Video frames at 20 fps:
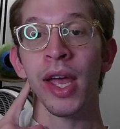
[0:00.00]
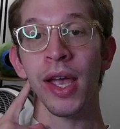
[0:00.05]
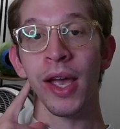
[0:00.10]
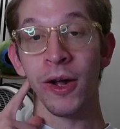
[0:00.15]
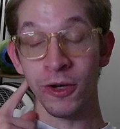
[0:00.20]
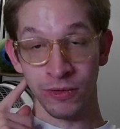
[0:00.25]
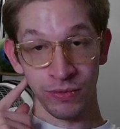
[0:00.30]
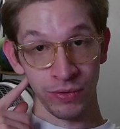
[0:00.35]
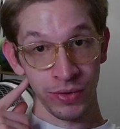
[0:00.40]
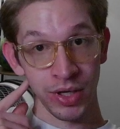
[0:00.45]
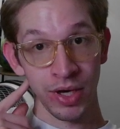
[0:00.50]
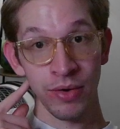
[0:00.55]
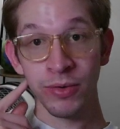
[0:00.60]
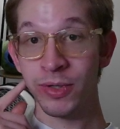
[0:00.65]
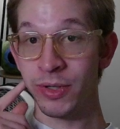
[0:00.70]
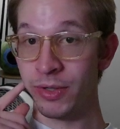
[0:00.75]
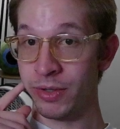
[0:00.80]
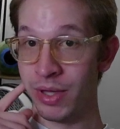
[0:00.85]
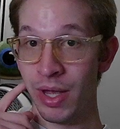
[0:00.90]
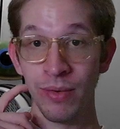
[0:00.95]

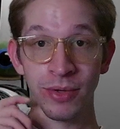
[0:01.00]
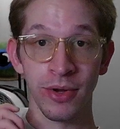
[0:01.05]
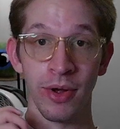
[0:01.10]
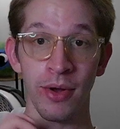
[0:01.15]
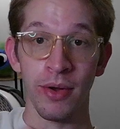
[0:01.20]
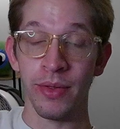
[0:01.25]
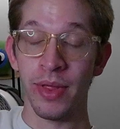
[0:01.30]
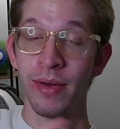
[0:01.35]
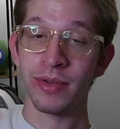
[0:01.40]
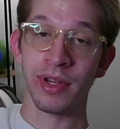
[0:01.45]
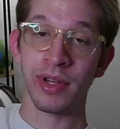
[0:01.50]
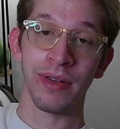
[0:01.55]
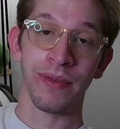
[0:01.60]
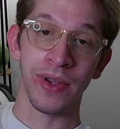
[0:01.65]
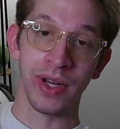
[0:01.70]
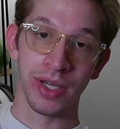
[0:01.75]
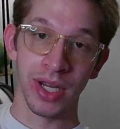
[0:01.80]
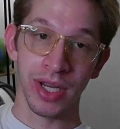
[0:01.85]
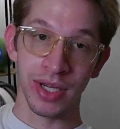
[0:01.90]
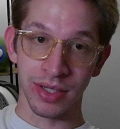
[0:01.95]
That was all
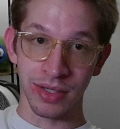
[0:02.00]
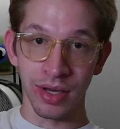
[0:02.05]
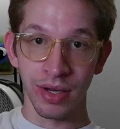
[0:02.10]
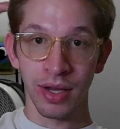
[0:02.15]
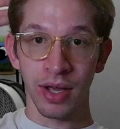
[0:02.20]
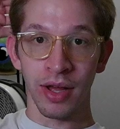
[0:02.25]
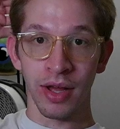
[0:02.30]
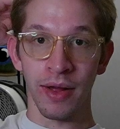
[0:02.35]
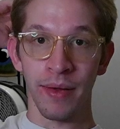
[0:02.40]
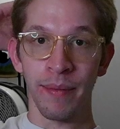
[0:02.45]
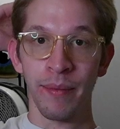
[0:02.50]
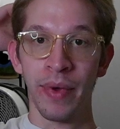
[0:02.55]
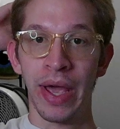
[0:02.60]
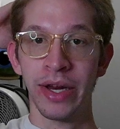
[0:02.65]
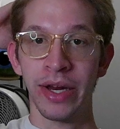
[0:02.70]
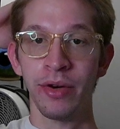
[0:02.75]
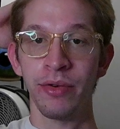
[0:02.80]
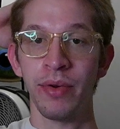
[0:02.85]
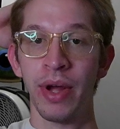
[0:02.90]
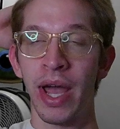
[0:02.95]
fantastic.
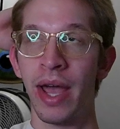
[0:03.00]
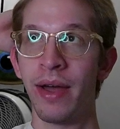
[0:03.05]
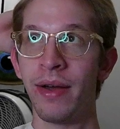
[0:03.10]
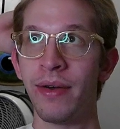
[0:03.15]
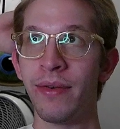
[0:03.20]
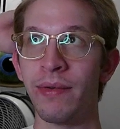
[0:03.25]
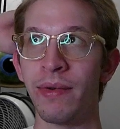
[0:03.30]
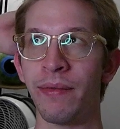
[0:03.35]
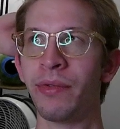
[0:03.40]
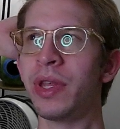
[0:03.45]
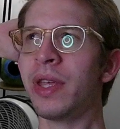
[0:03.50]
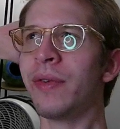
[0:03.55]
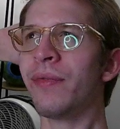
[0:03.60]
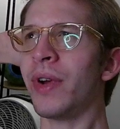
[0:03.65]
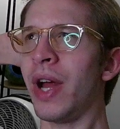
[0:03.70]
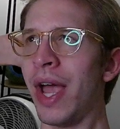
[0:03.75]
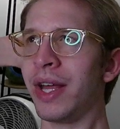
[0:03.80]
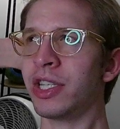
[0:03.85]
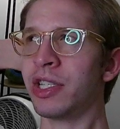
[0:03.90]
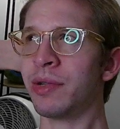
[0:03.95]
I've only ever
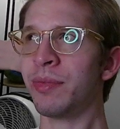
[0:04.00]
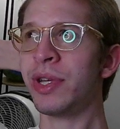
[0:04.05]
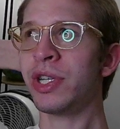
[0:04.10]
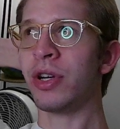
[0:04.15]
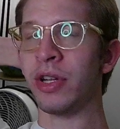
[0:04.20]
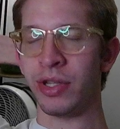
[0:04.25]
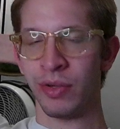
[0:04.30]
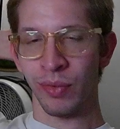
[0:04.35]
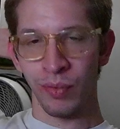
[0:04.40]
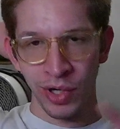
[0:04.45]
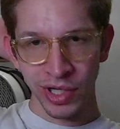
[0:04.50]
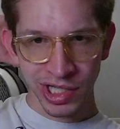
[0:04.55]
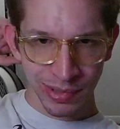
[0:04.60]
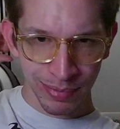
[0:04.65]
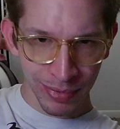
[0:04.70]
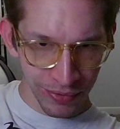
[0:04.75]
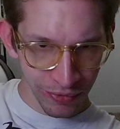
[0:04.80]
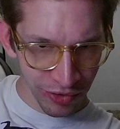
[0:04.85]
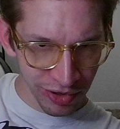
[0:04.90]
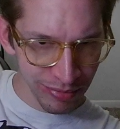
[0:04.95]
had Jimmy John's once
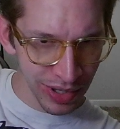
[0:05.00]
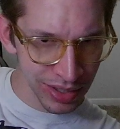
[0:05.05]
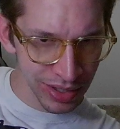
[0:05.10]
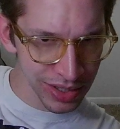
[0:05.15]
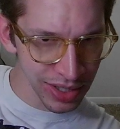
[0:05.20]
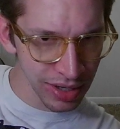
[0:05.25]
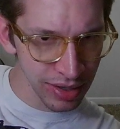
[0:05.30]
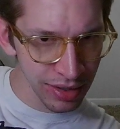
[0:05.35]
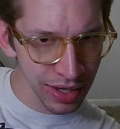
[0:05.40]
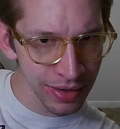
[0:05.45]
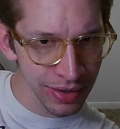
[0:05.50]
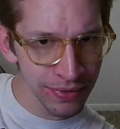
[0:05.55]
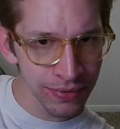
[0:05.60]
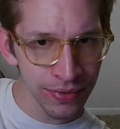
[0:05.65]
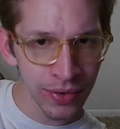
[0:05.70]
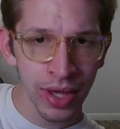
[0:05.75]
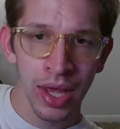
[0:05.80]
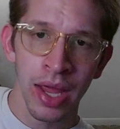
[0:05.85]
before in my entire life.